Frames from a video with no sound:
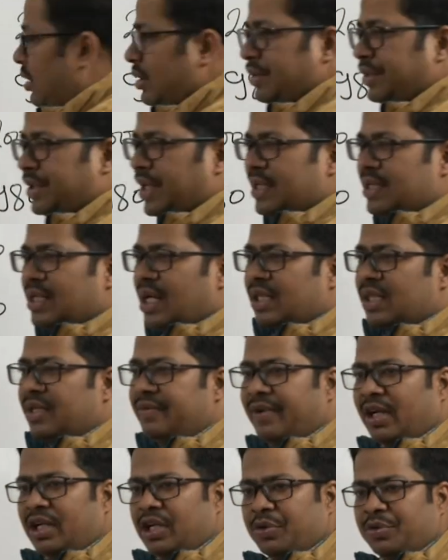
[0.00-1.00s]
These are the
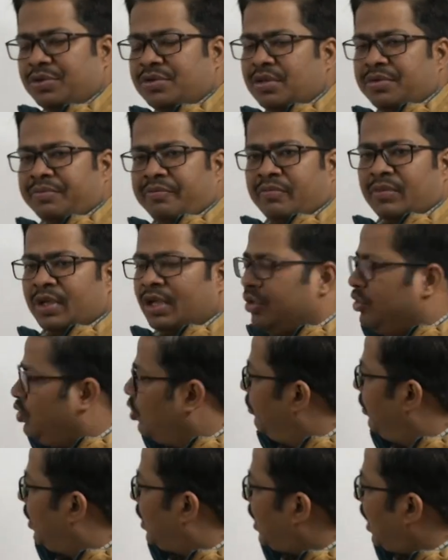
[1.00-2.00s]
values
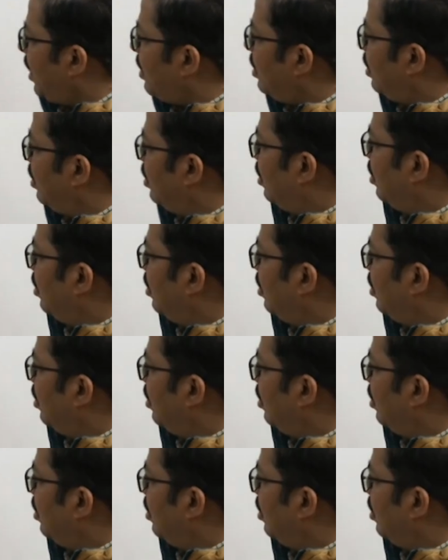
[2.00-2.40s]
you will get